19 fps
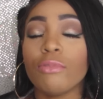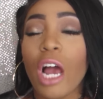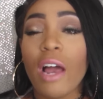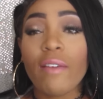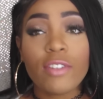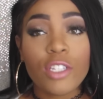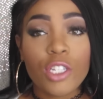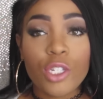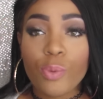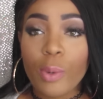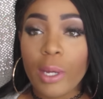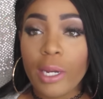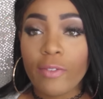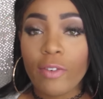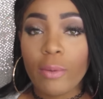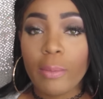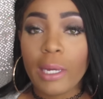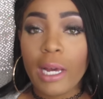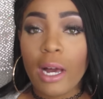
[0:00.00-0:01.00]
Travis is
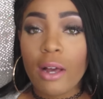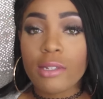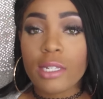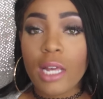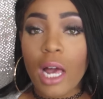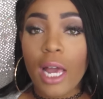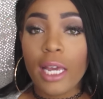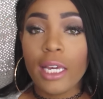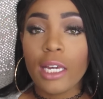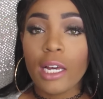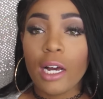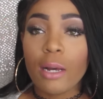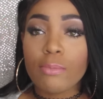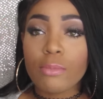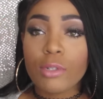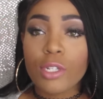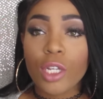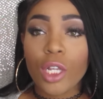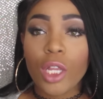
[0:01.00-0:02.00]
waiting for me outside. He
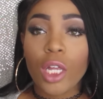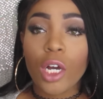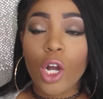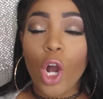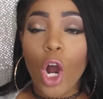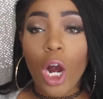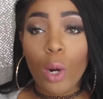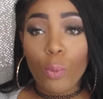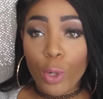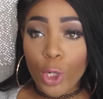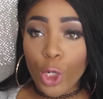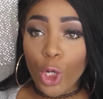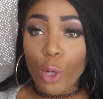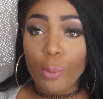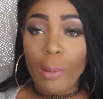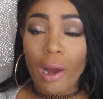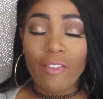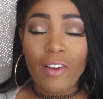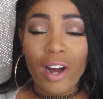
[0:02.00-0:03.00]
comes to the car
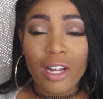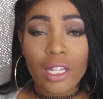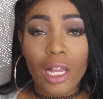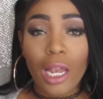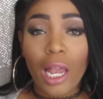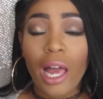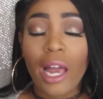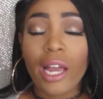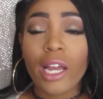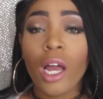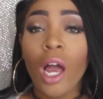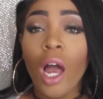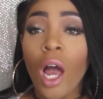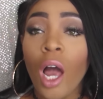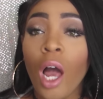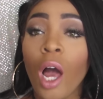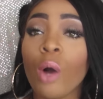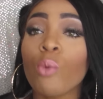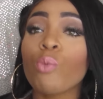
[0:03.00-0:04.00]
window. My father like,
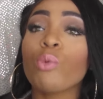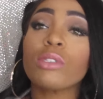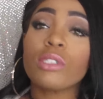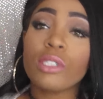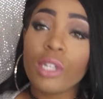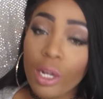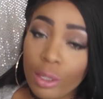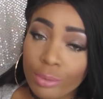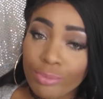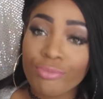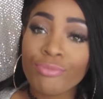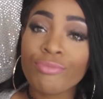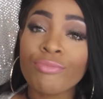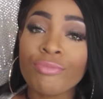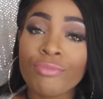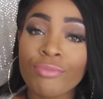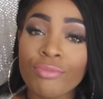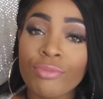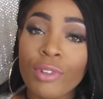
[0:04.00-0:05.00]
what's up?
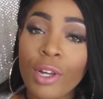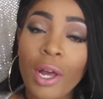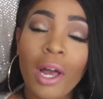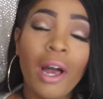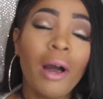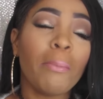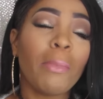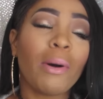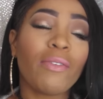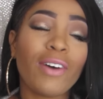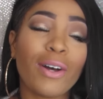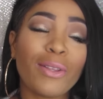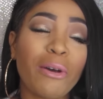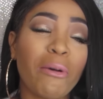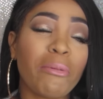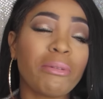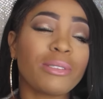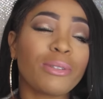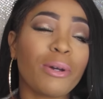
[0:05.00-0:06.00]
My
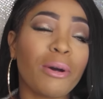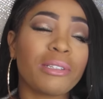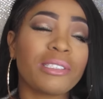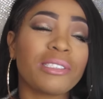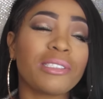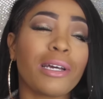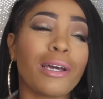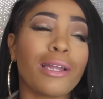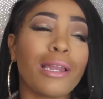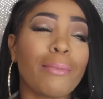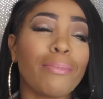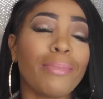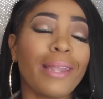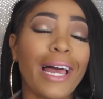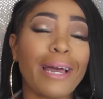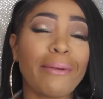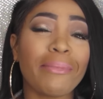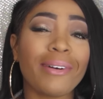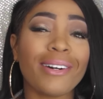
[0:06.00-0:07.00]
father always called this nigga that
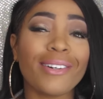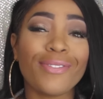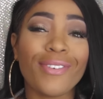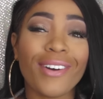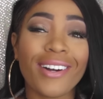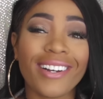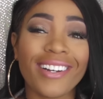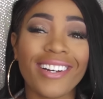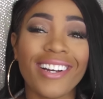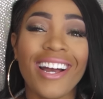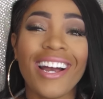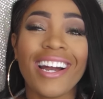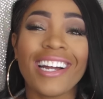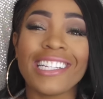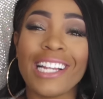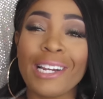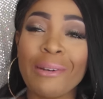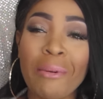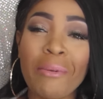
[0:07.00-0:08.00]
black motherfucker.
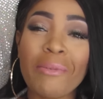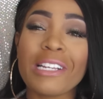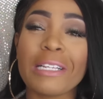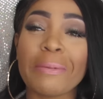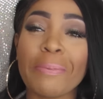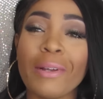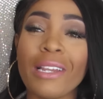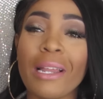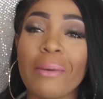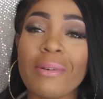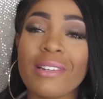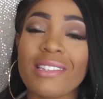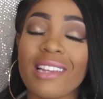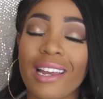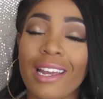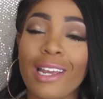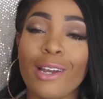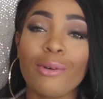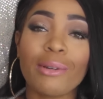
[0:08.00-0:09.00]
Cause I remember his pull up, he's
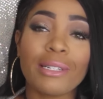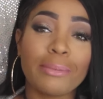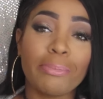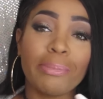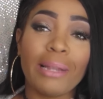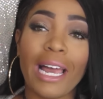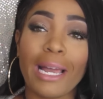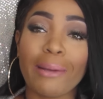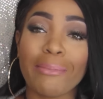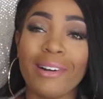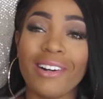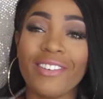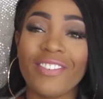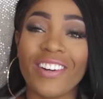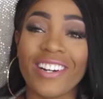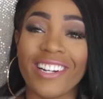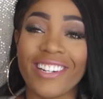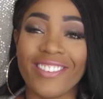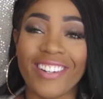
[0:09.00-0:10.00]
like, he go this black
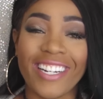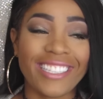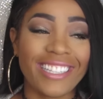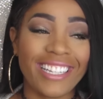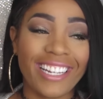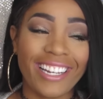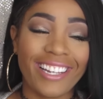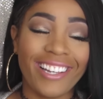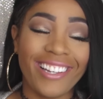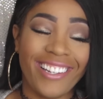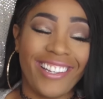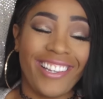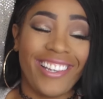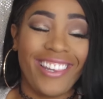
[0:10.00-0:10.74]
motherfucker right there.